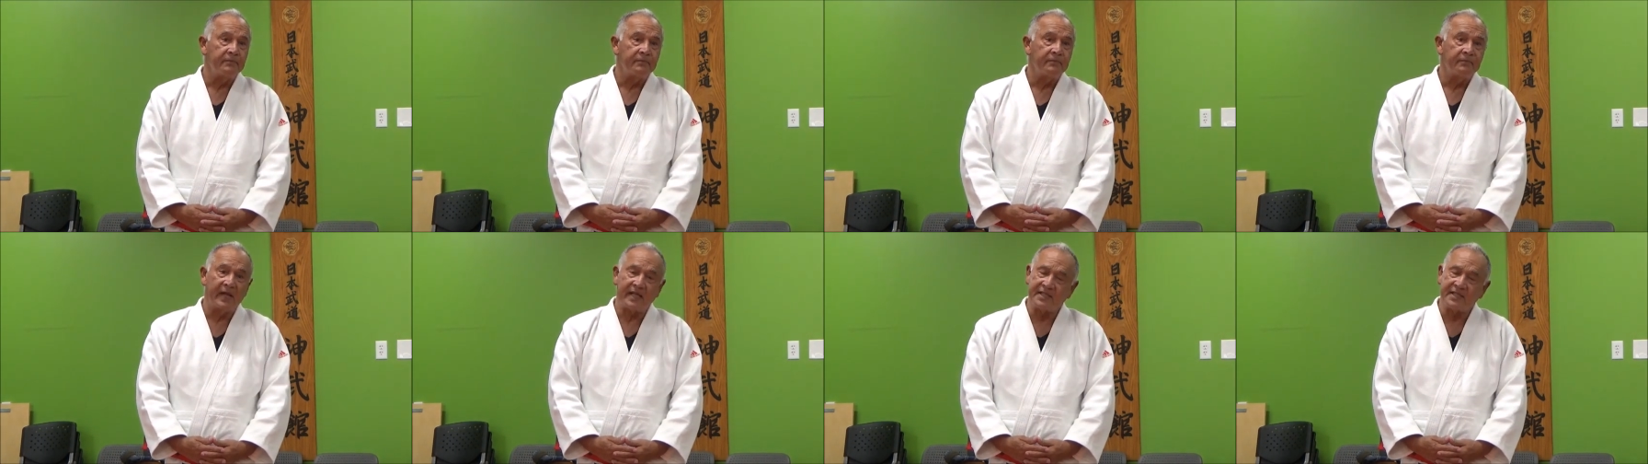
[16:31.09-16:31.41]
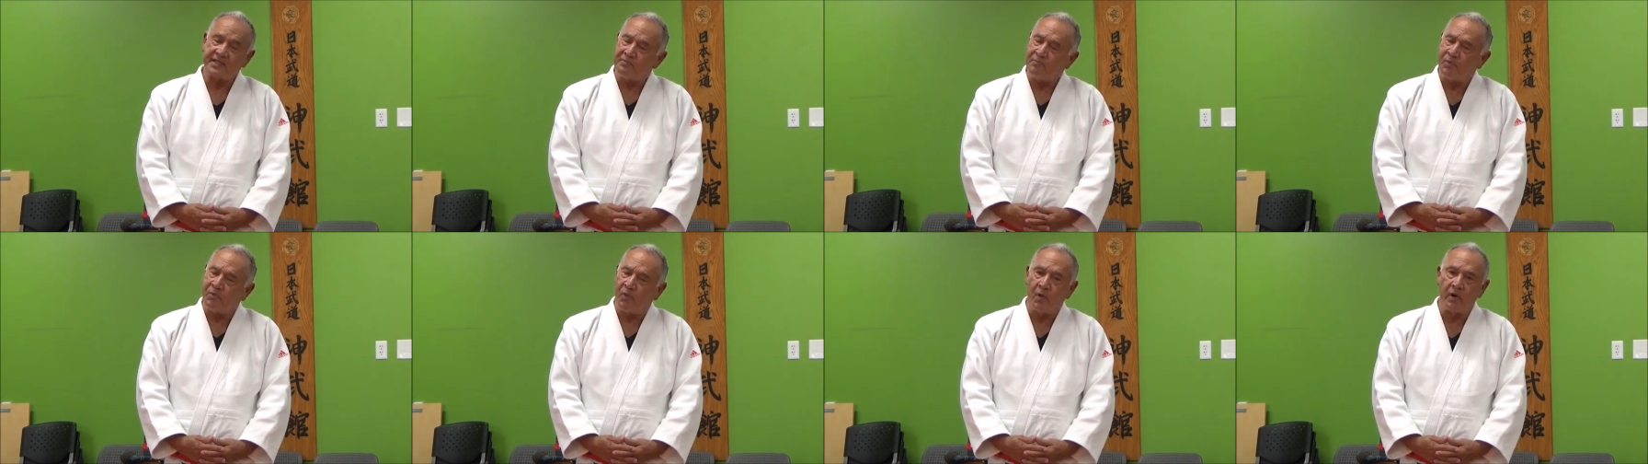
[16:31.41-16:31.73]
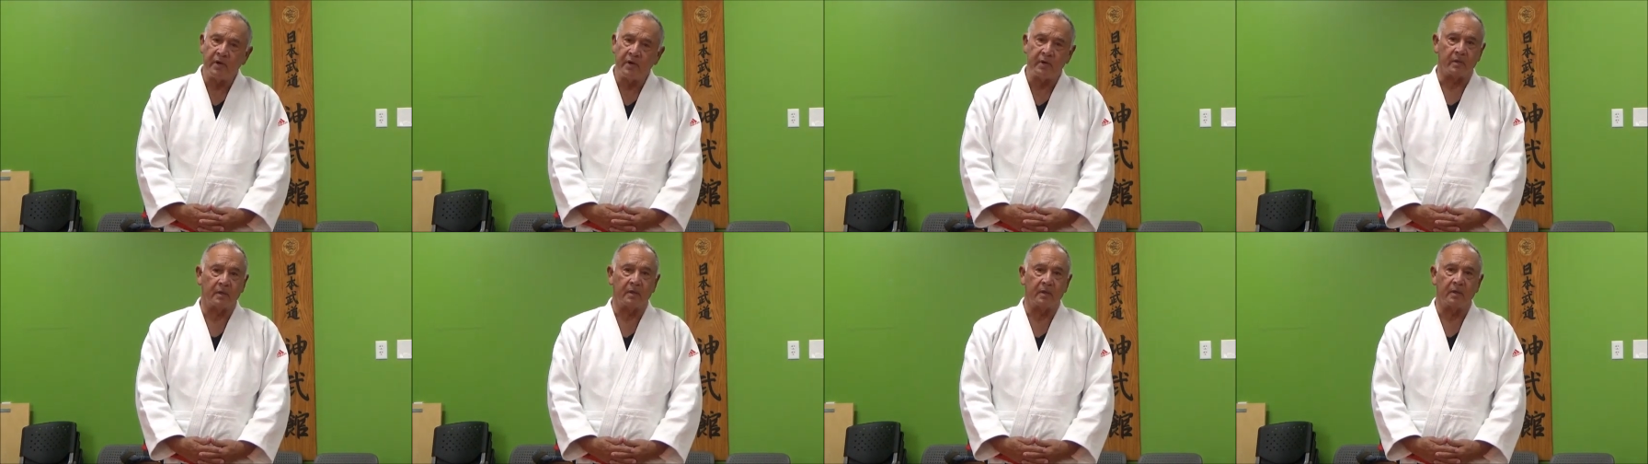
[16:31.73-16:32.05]
That's
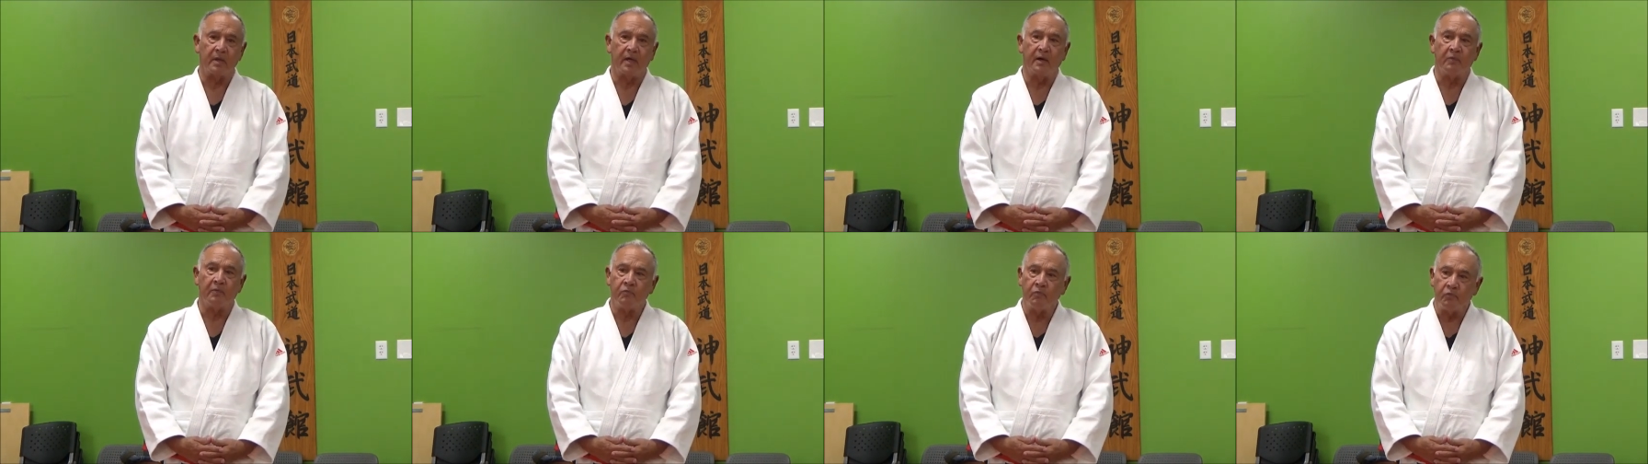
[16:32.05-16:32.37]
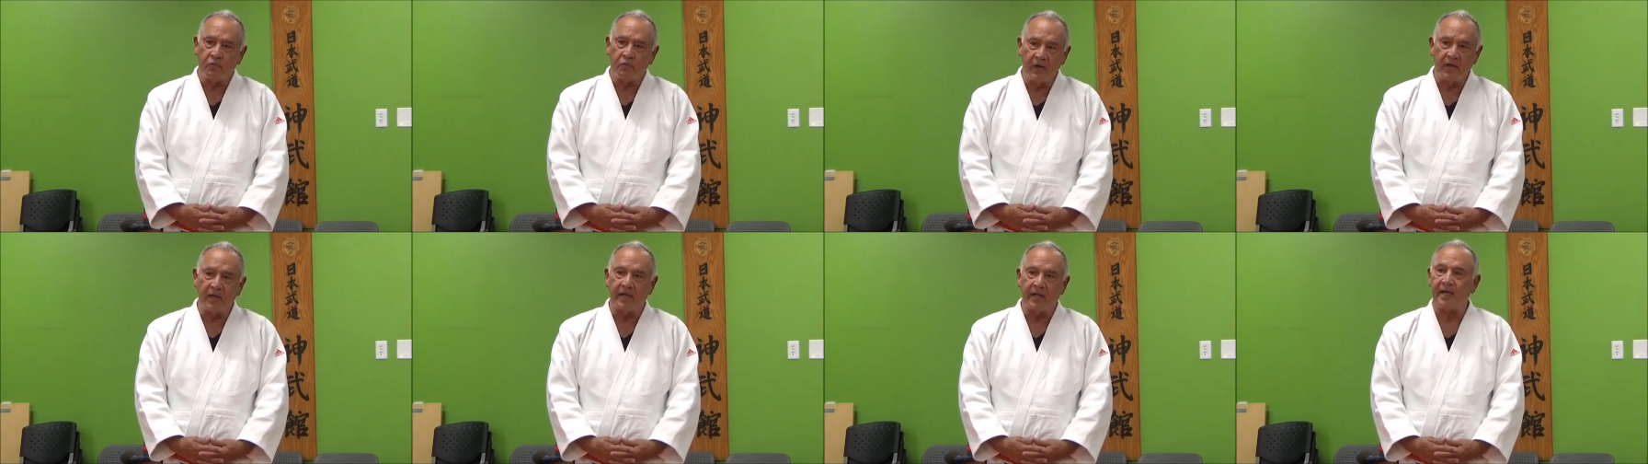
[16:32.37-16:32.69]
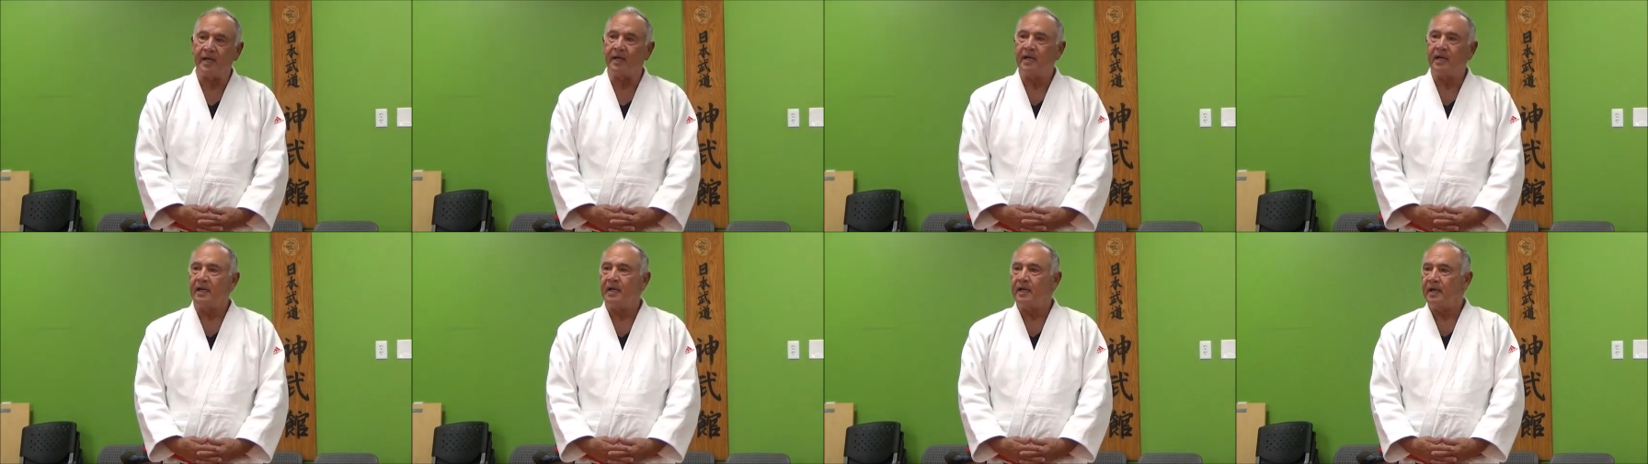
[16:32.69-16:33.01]
important. It
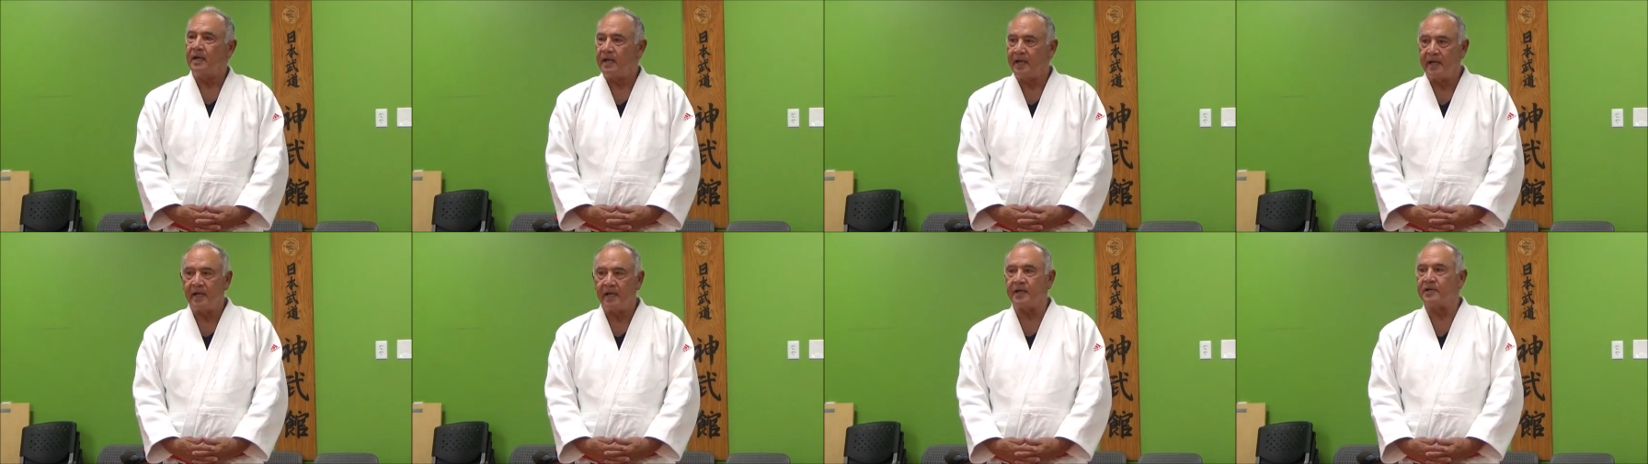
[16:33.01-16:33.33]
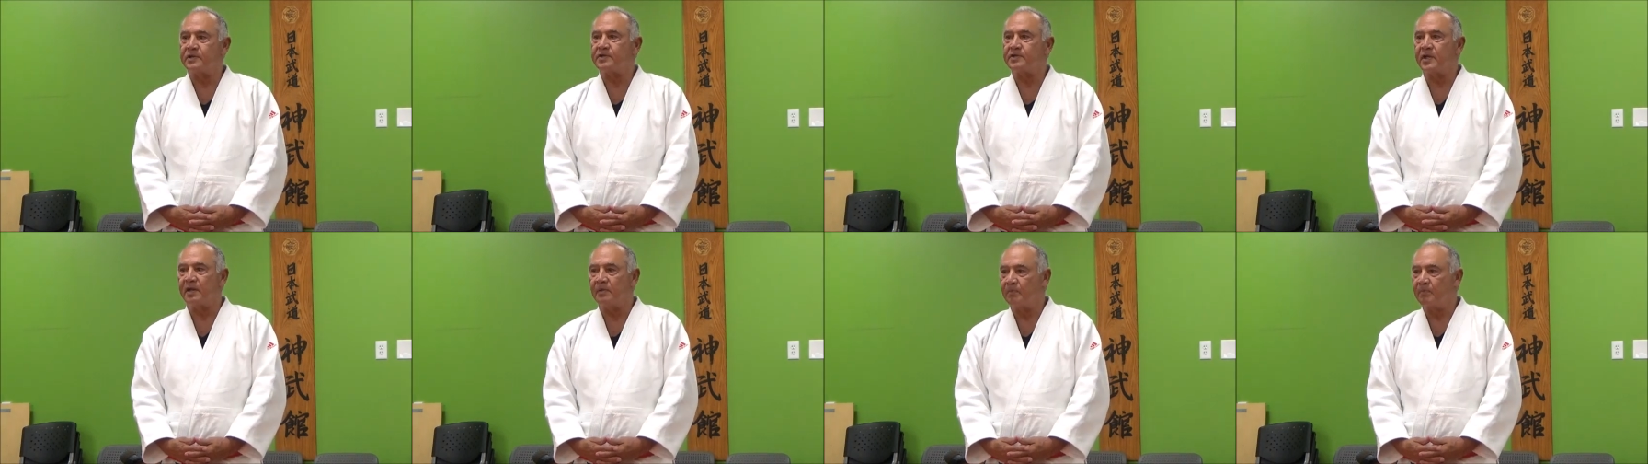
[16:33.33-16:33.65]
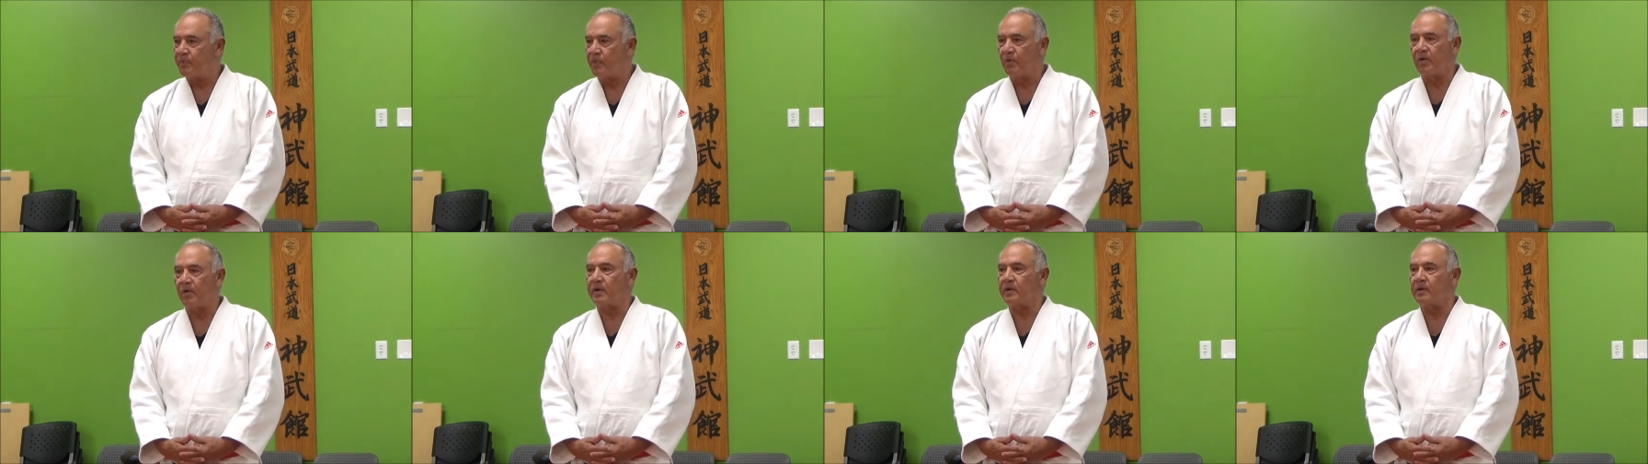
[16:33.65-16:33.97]
really is
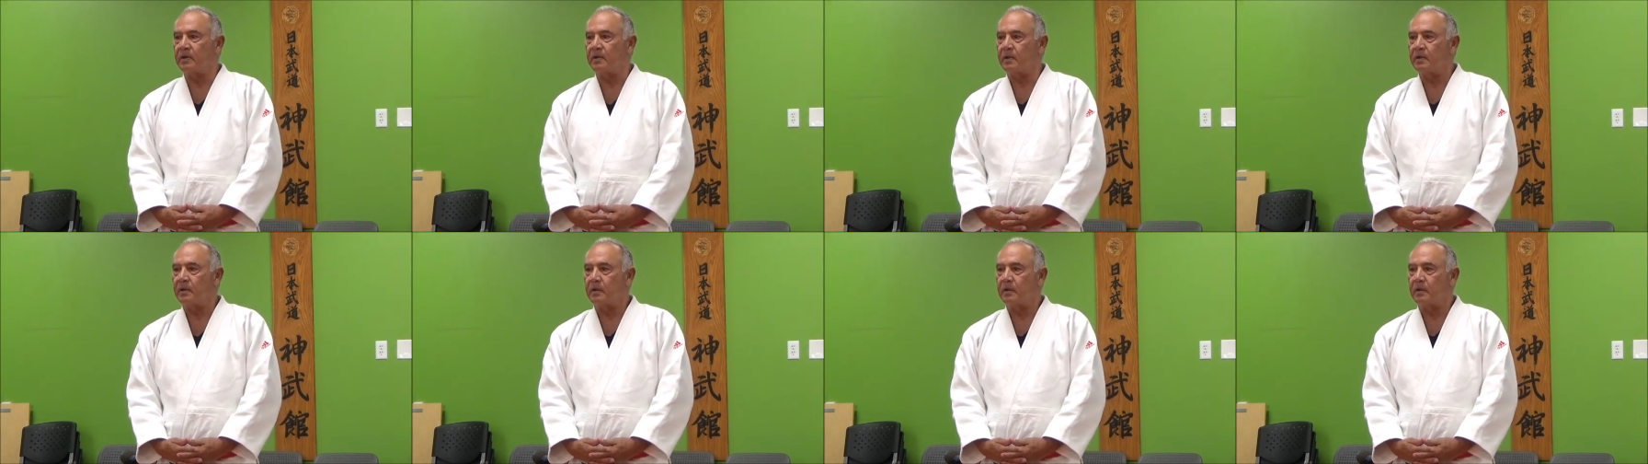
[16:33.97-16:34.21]
important.